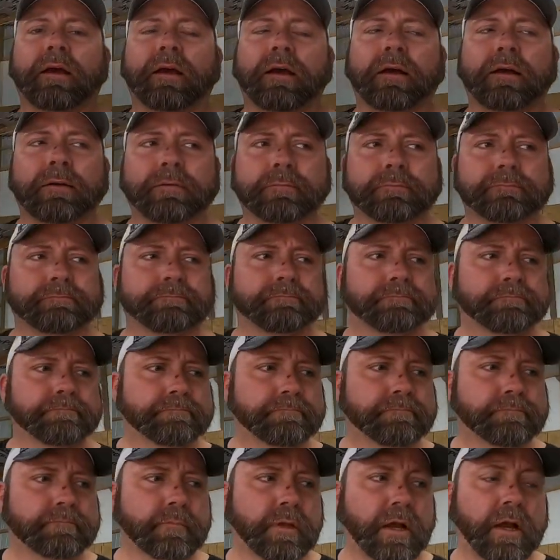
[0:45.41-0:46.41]

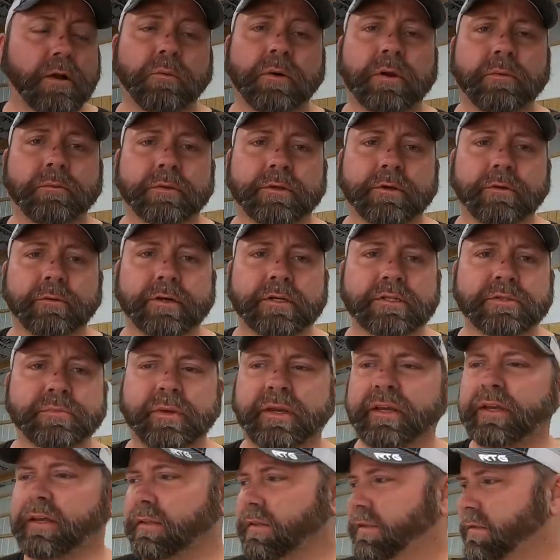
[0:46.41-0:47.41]
I went with
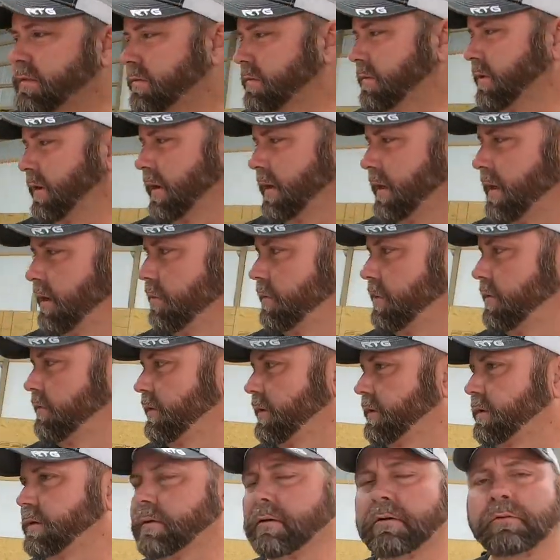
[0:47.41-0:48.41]
OSB. I can't remember
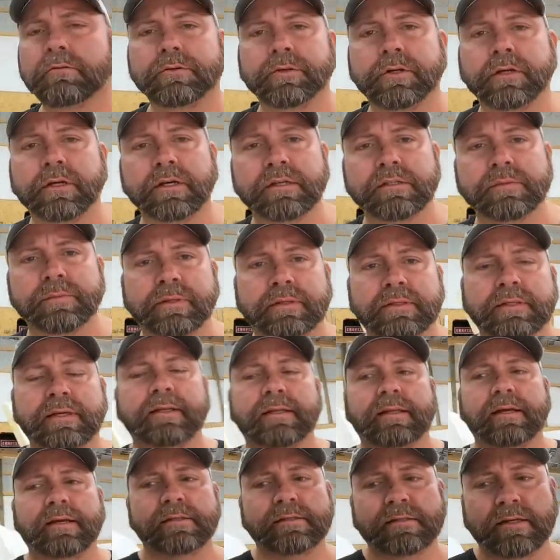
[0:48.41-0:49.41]
if I told you guys about
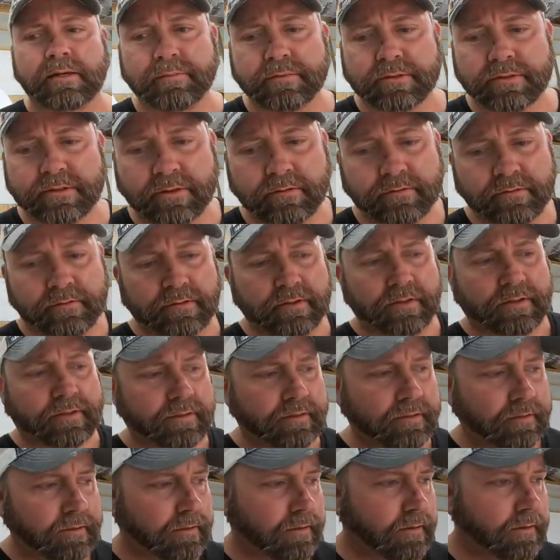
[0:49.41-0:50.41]
that last episode or
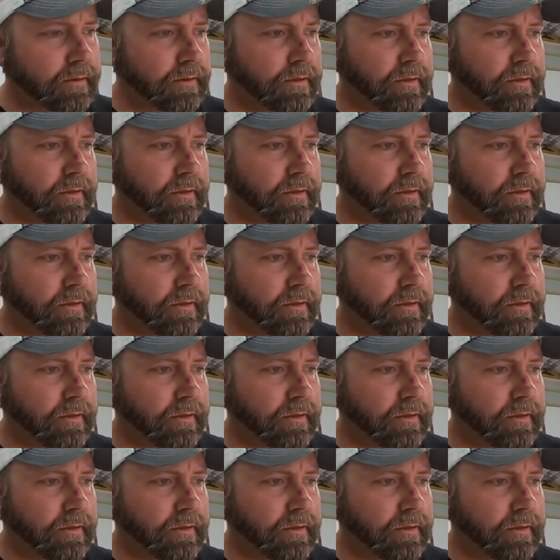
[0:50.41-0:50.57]
not.